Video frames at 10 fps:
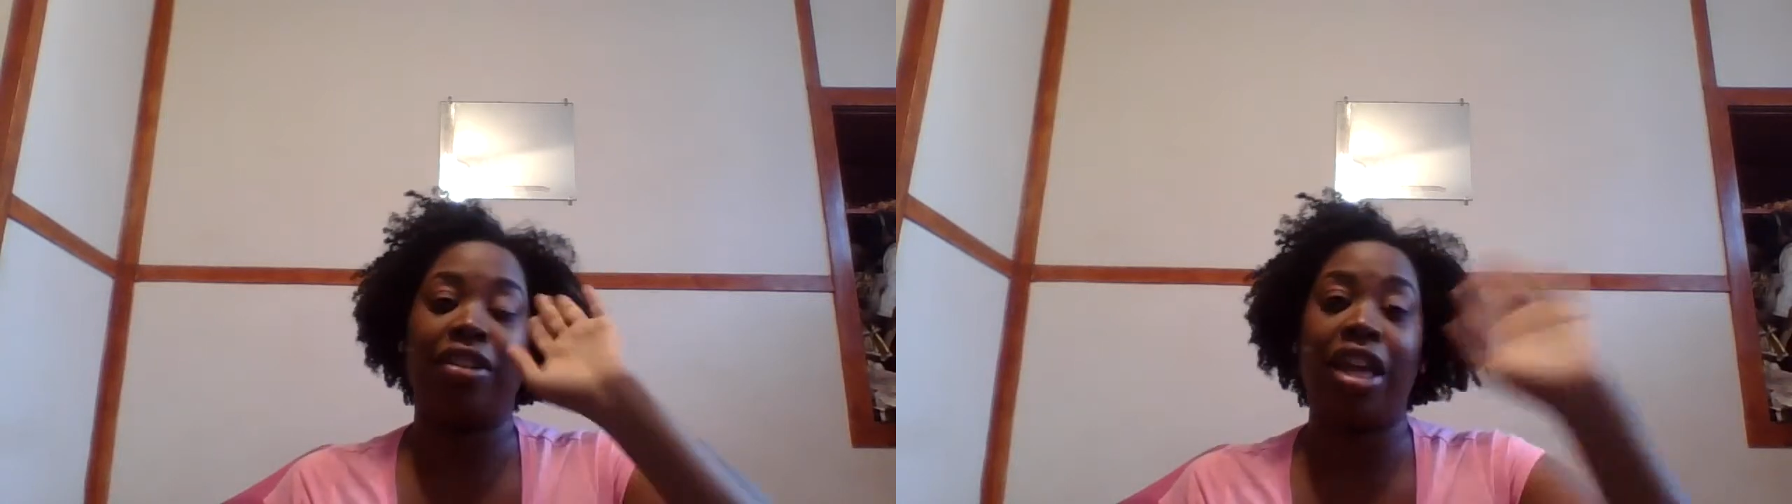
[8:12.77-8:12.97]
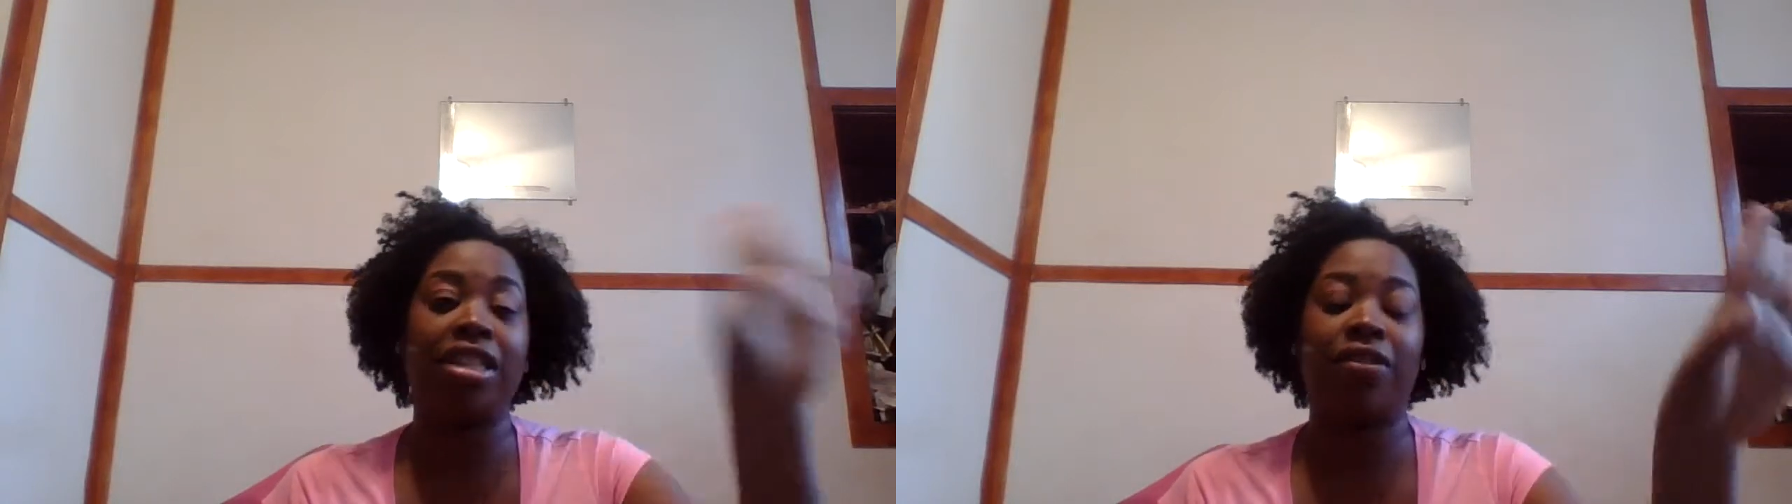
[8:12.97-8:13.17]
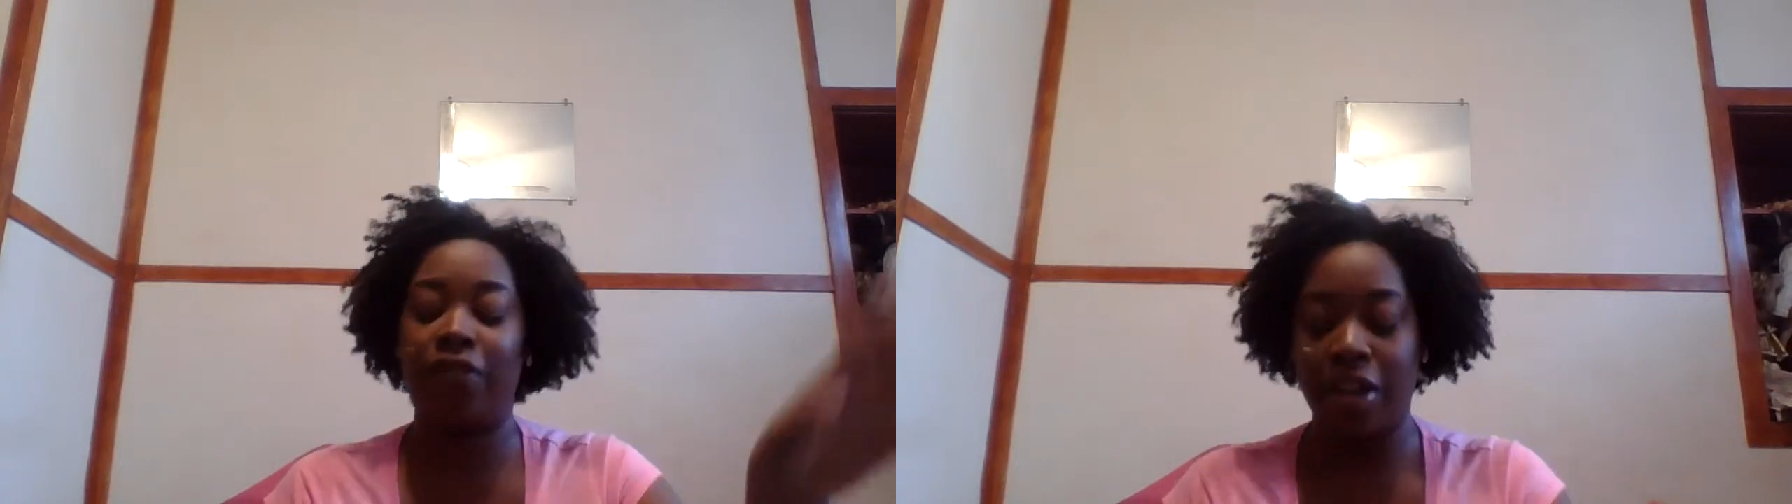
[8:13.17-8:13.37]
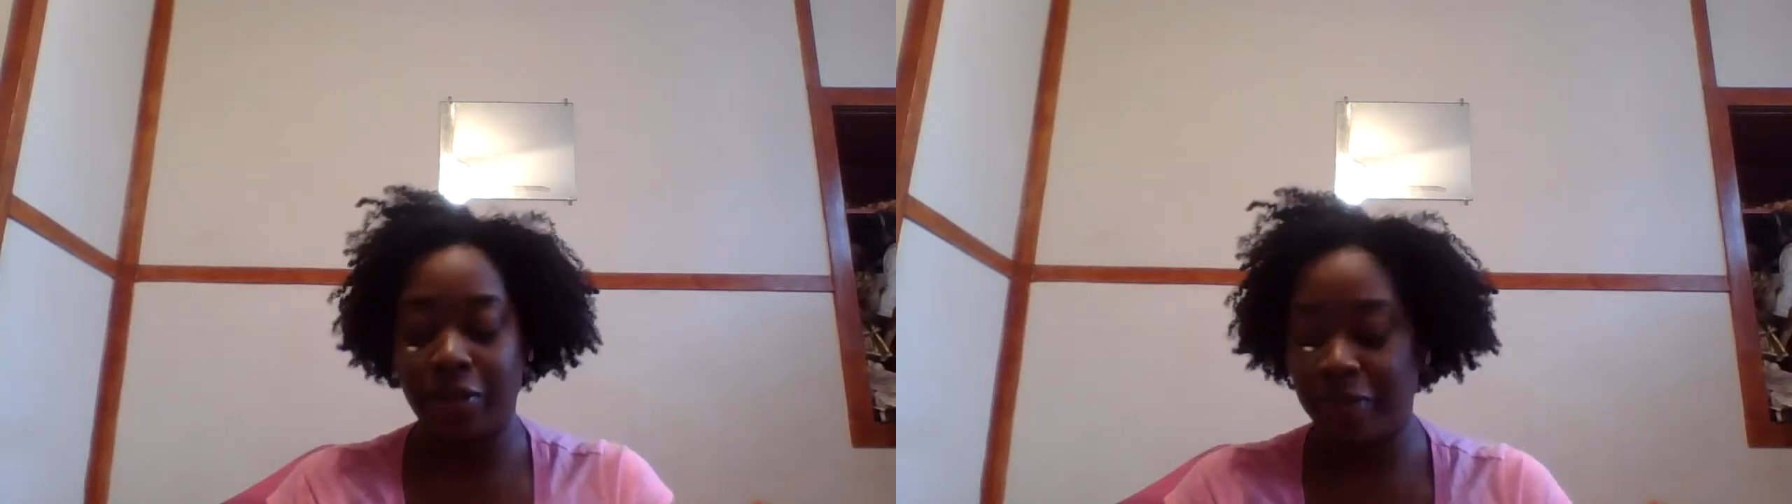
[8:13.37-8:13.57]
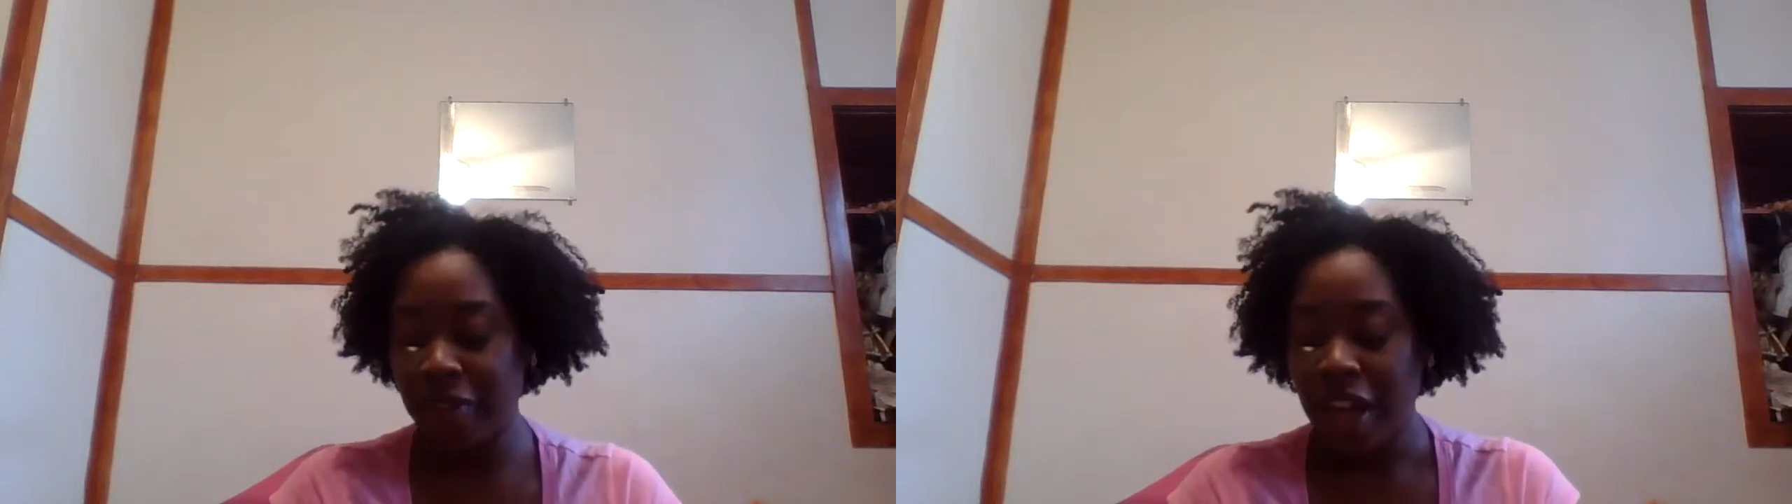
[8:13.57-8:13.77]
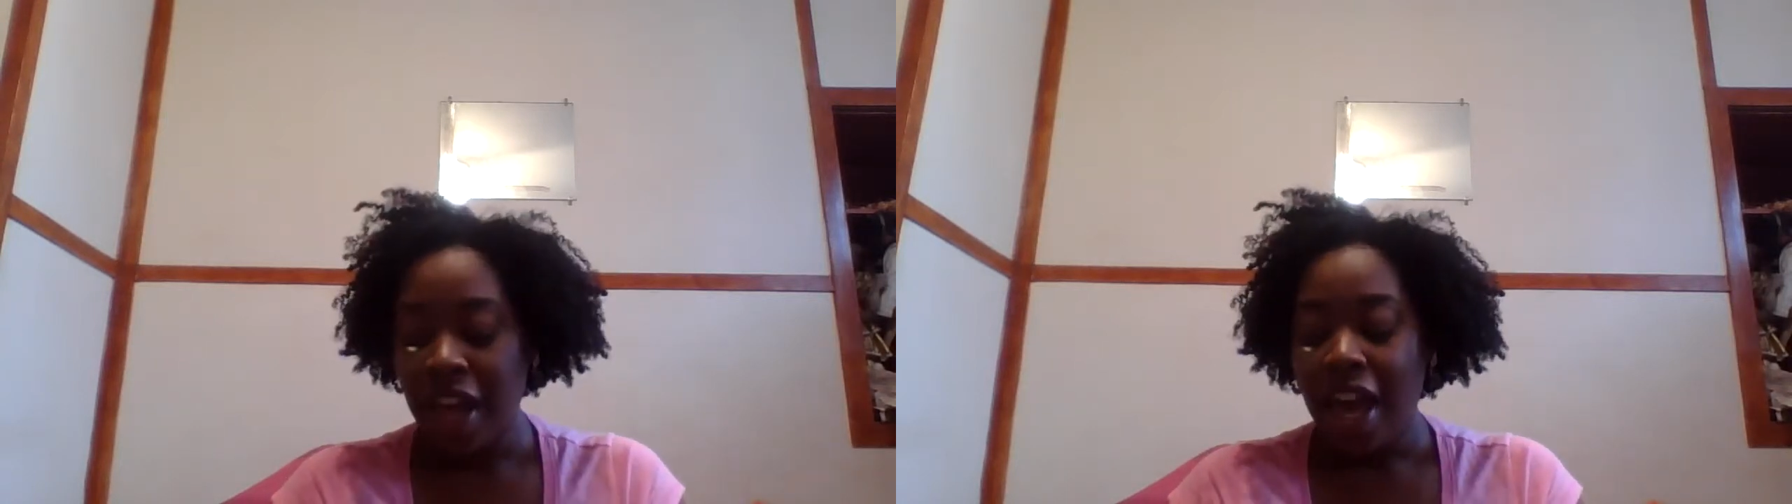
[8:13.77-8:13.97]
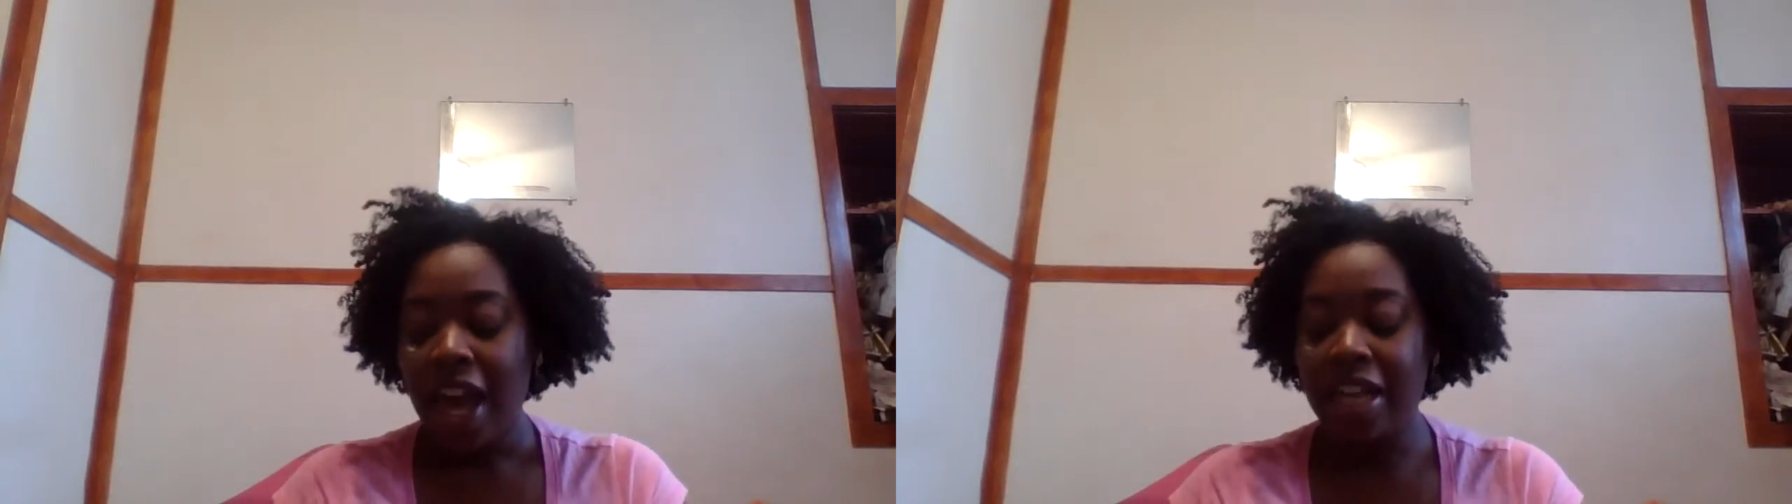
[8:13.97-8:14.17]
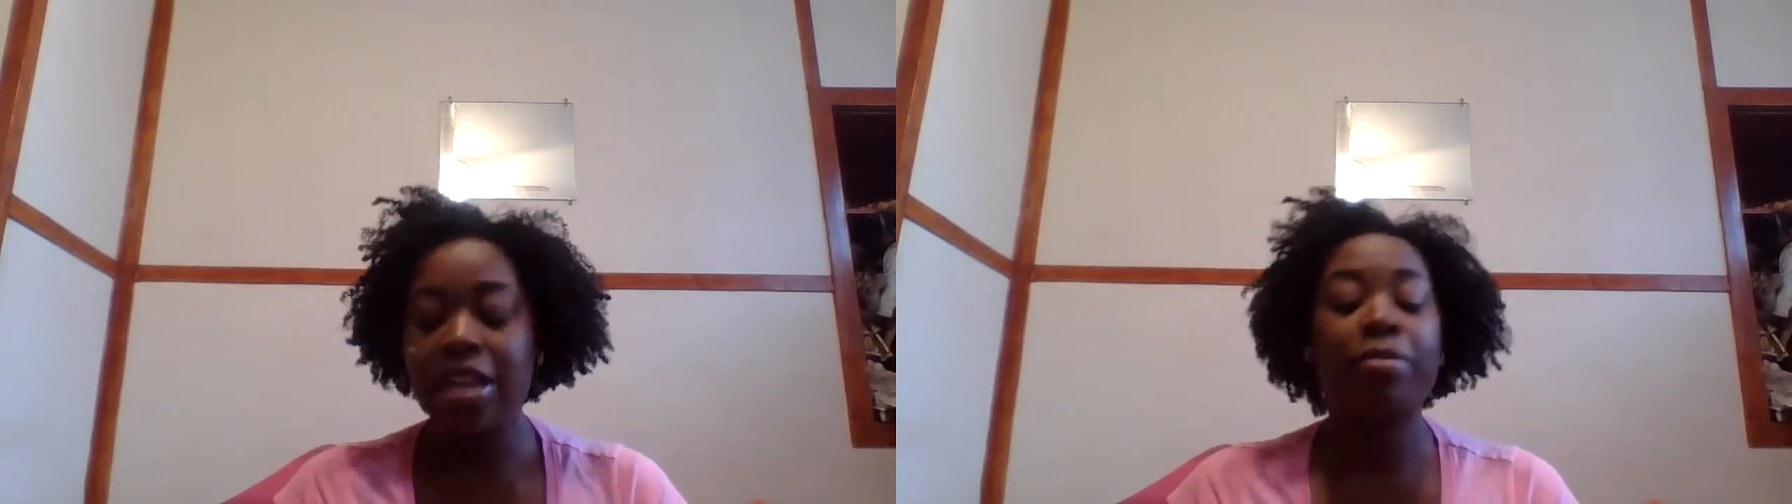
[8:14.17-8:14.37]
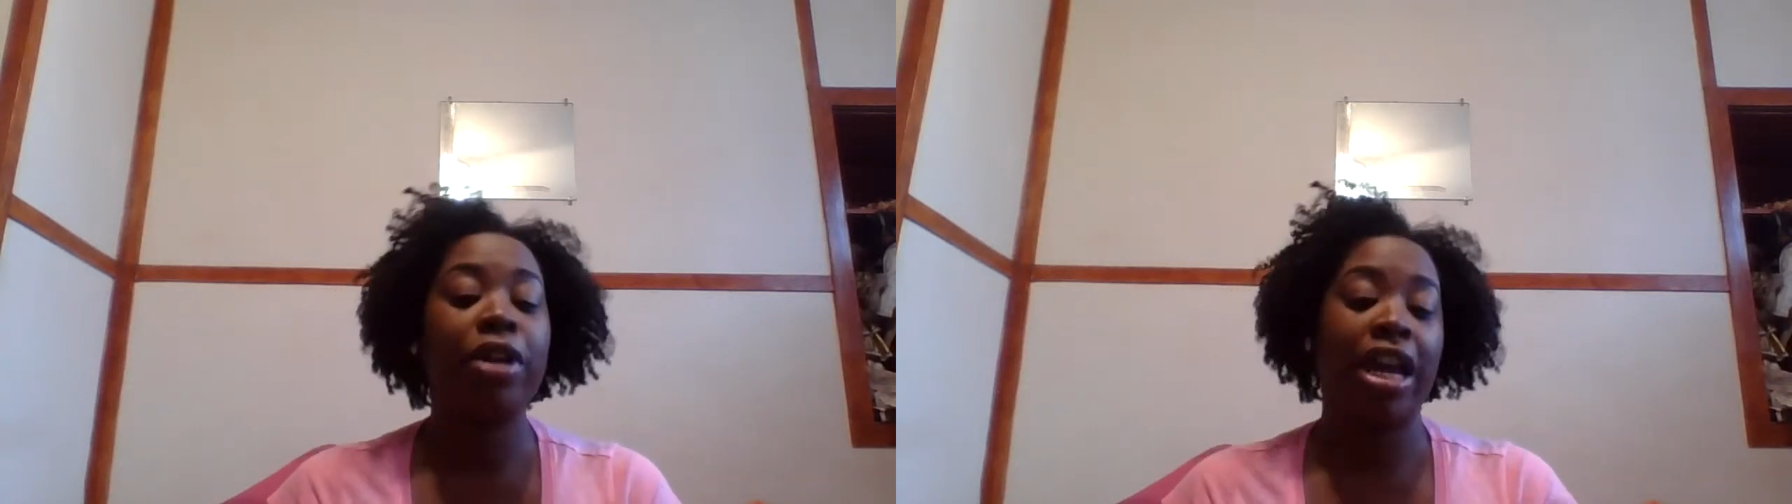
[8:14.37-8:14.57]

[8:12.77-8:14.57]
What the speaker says: It's a fail. And number